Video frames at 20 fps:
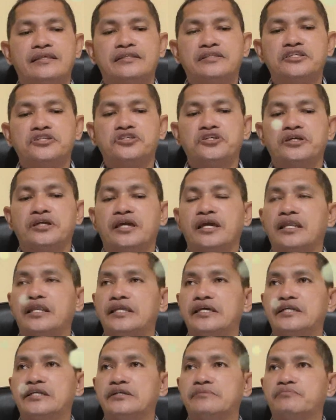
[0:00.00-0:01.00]
the teaching and
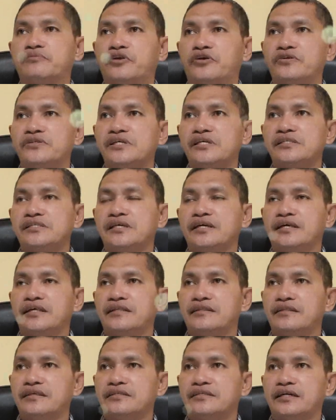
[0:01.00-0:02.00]
learning process.
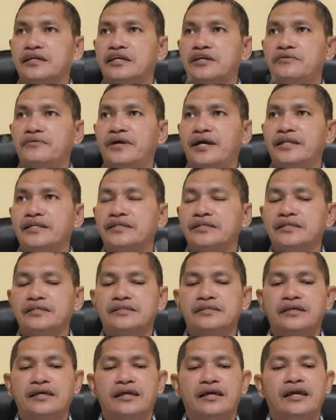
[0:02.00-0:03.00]
The second one
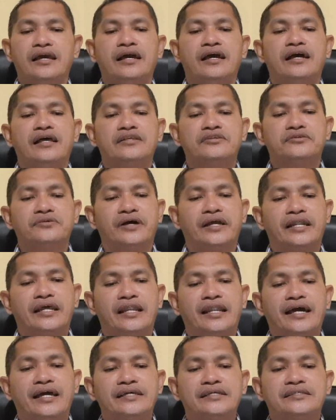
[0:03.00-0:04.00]
is to
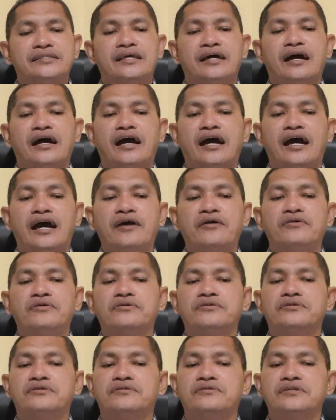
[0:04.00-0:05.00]
analyze
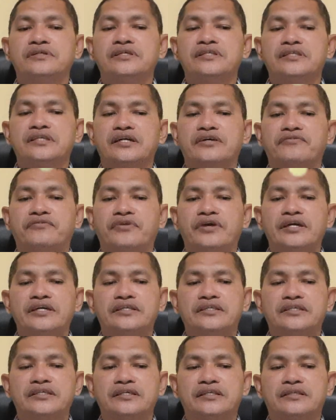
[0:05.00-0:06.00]
how
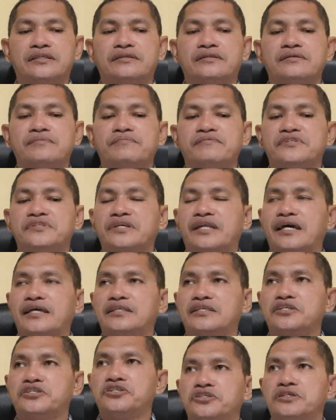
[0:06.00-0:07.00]
integrated
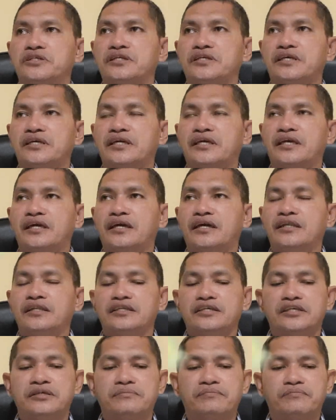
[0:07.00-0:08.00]
strategy
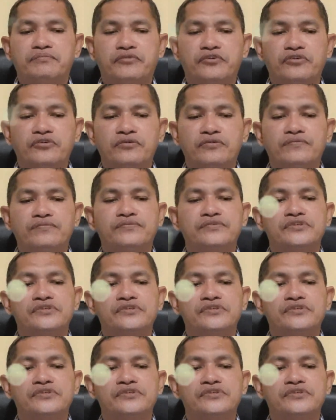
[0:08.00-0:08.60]
can improve